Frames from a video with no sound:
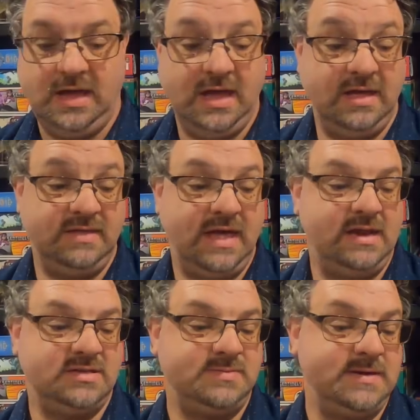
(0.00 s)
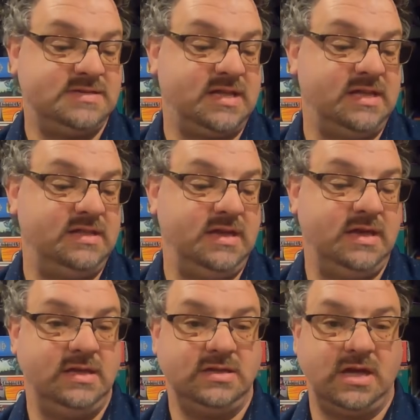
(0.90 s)
And that is basically the
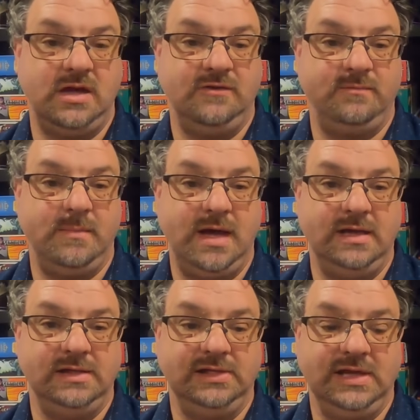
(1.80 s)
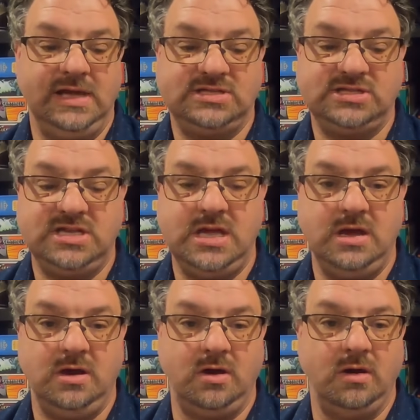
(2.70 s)
end of my list
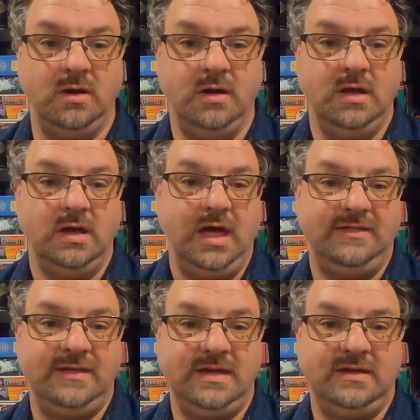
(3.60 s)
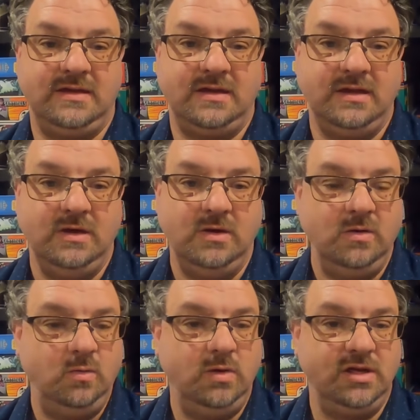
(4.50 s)
here. I think
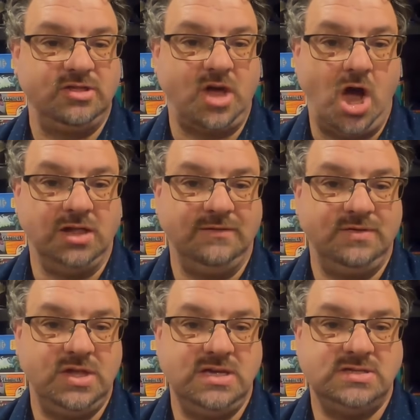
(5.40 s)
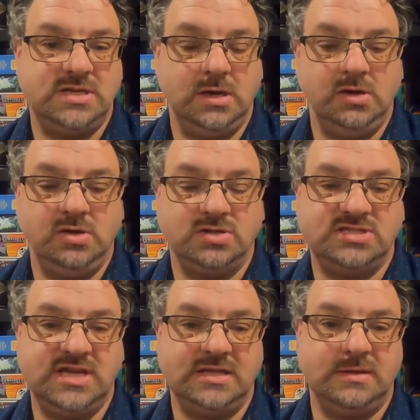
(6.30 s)
with all of these here, you're
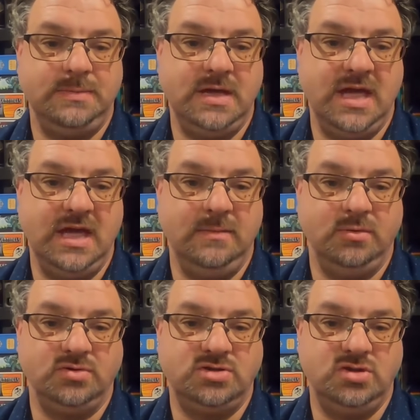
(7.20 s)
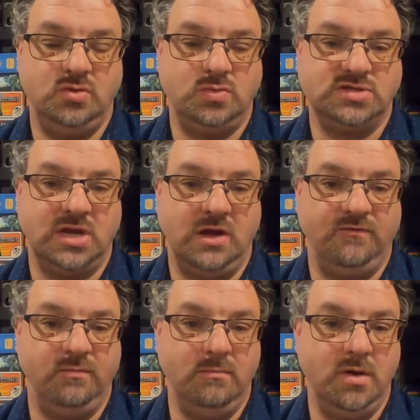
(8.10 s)
set to be able to
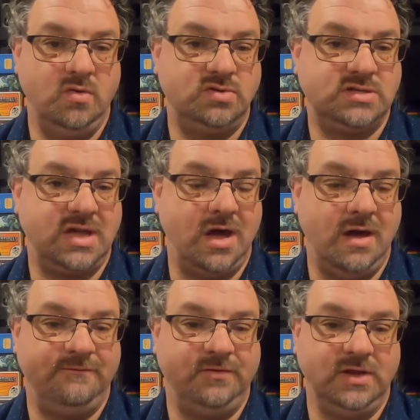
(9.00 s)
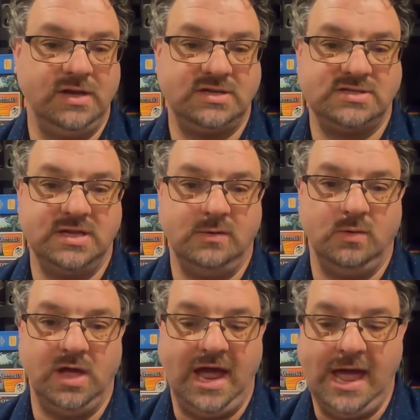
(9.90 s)
resolve most conflicts that
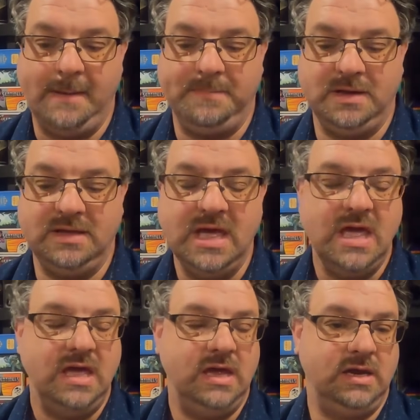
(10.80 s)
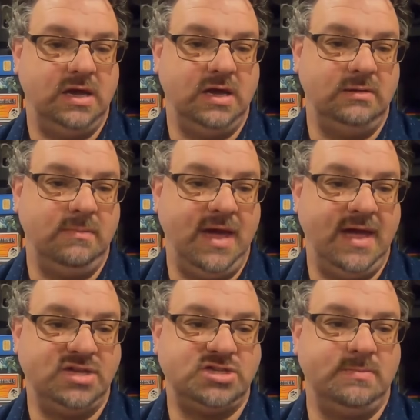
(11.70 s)
will happen in
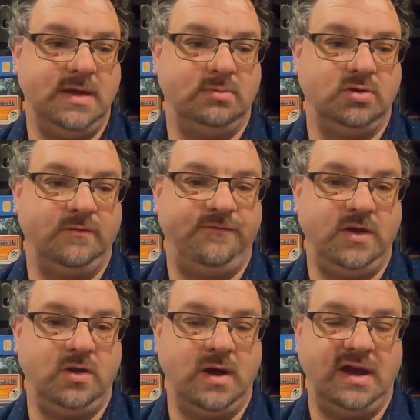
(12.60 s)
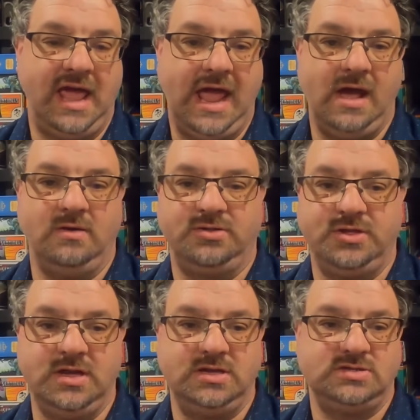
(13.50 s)
Unmatched, be able to figure out how
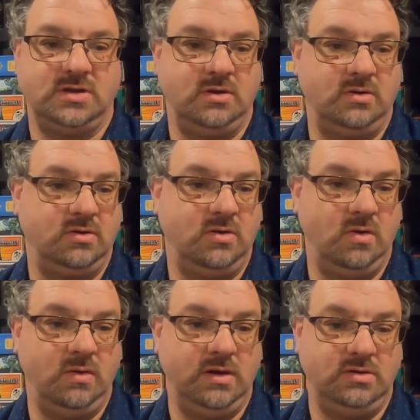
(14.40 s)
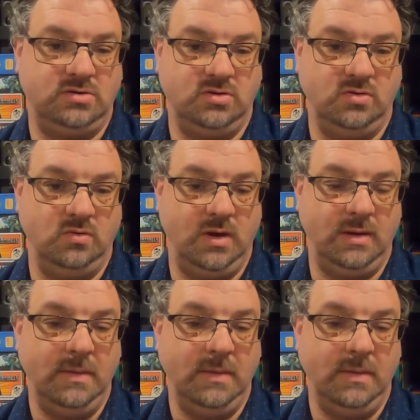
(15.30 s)
things are going to